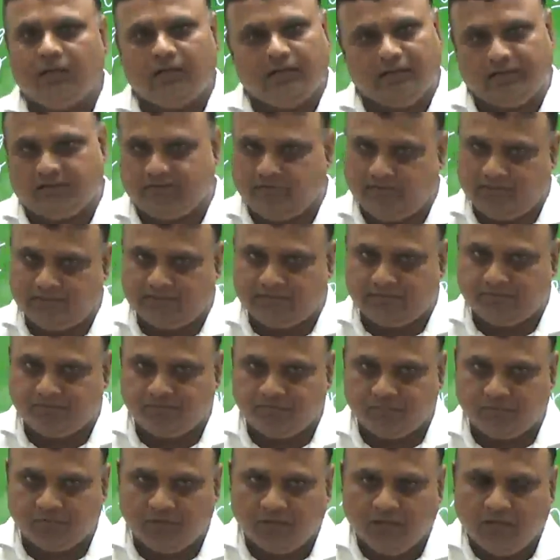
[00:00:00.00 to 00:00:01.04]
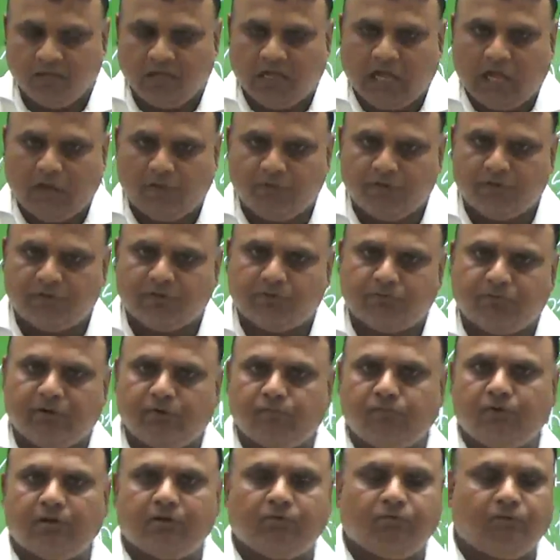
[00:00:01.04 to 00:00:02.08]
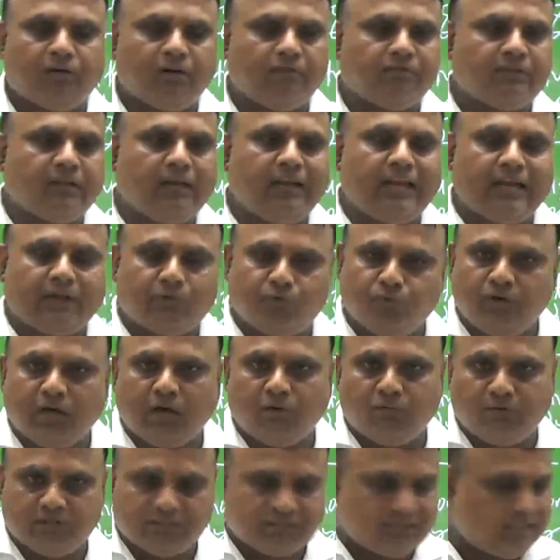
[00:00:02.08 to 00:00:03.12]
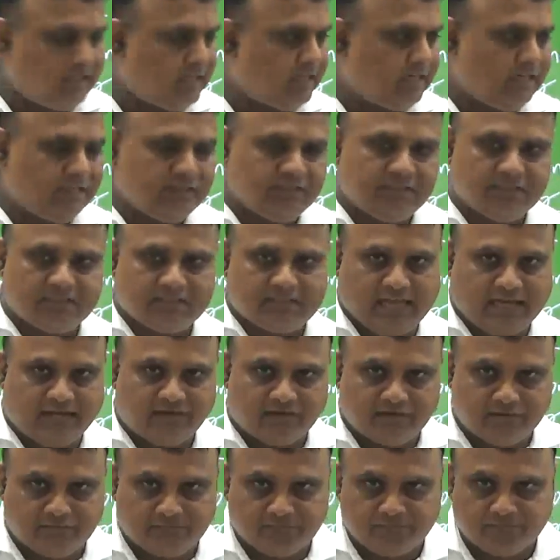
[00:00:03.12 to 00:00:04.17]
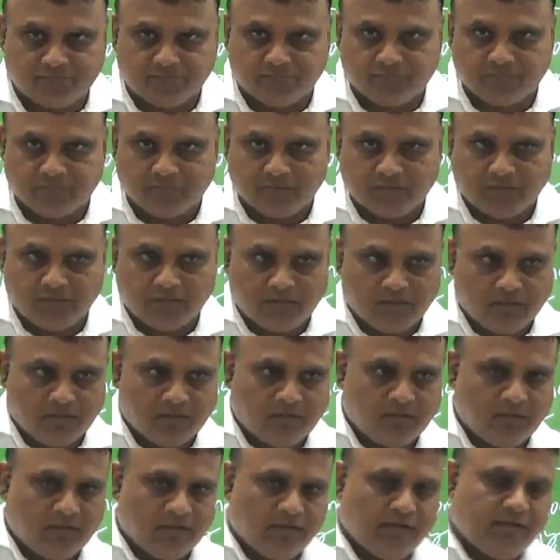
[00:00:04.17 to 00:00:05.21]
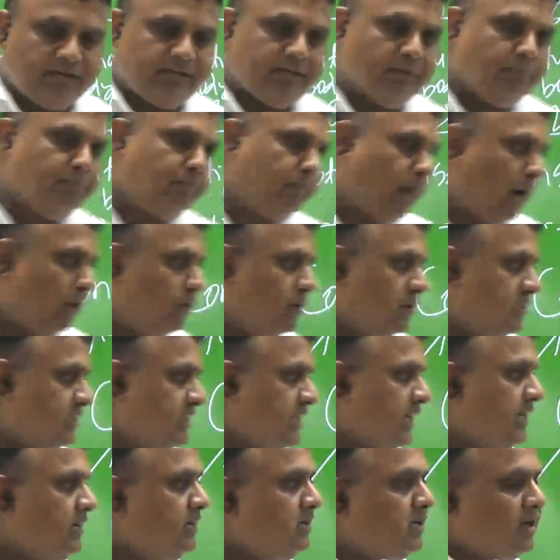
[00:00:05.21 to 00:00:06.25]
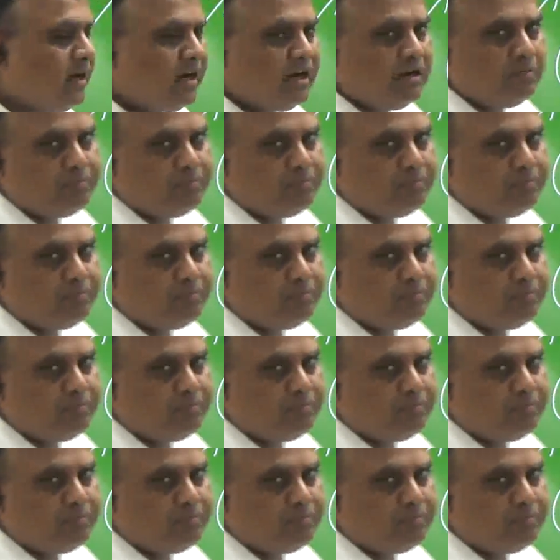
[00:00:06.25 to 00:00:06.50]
increase. However, one of the lacuna was there in this act. It empowered center and